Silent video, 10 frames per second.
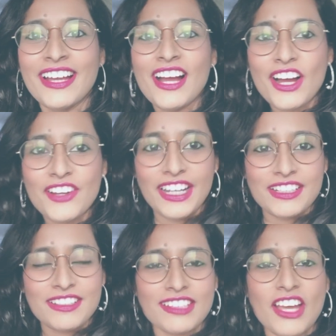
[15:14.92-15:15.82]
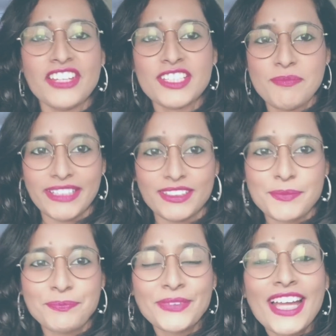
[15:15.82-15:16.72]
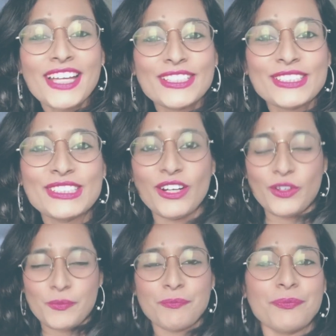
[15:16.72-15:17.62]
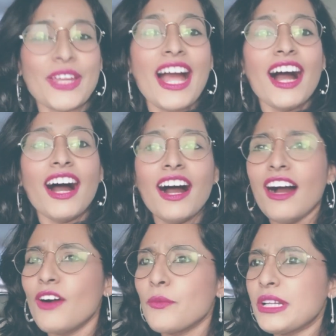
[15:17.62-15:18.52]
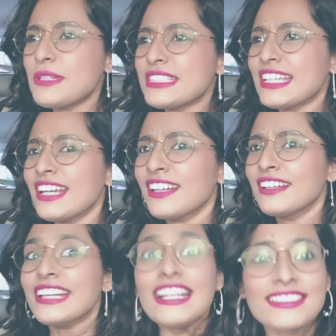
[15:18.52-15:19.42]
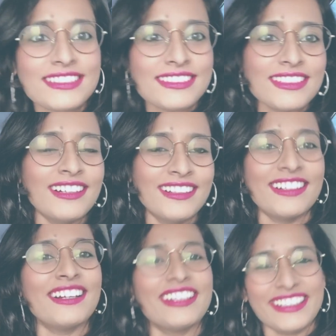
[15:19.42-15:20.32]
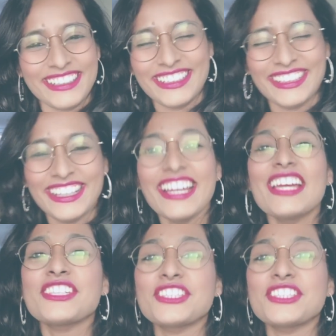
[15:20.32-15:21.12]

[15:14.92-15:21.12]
Alright, now that's better. So, uh, what am I saying? Yes!